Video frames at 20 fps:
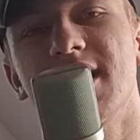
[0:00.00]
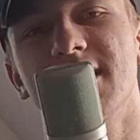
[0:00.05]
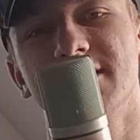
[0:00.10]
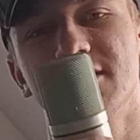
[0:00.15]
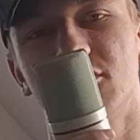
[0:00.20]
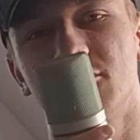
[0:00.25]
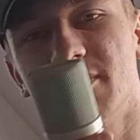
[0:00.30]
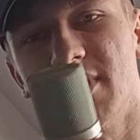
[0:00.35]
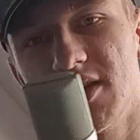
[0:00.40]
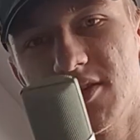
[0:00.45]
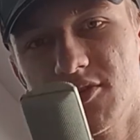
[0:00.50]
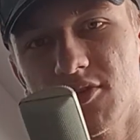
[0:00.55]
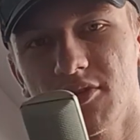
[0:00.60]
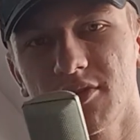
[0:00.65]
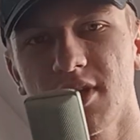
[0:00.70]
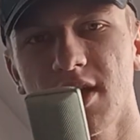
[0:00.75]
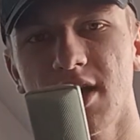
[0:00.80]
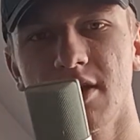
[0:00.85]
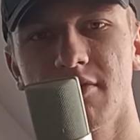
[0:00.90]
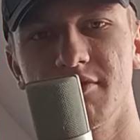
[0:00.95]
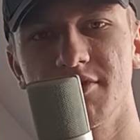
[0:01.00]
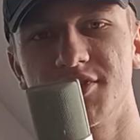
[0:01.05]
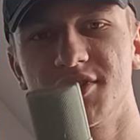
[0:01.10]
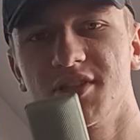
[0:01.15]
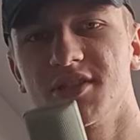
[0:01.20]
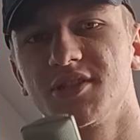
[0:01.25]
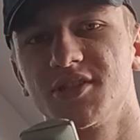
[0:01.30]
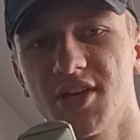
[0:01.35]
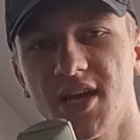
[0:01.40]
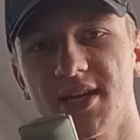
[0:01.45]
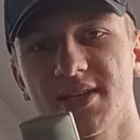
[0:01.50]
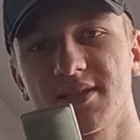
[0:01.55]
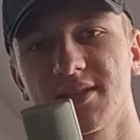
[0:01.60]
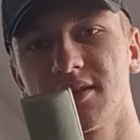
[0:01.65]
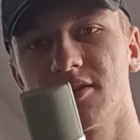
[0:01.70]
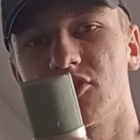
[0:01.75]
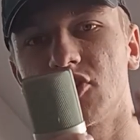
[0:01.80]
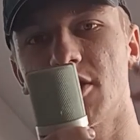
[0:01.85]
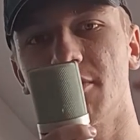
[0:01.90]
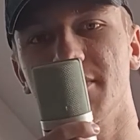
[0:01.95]
other method, which is
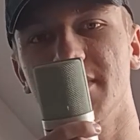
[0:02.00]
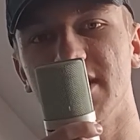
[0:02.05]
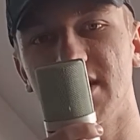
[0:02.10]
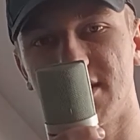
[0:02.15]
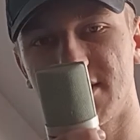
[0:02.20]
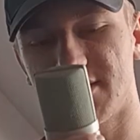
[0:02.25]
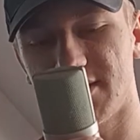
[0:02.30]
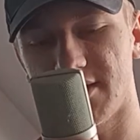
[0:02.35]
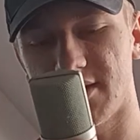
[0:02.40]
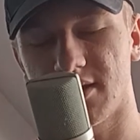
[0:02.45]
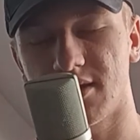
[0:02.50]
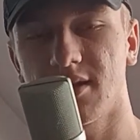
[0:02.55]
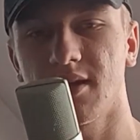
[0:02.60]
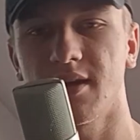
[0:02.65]
just remixing.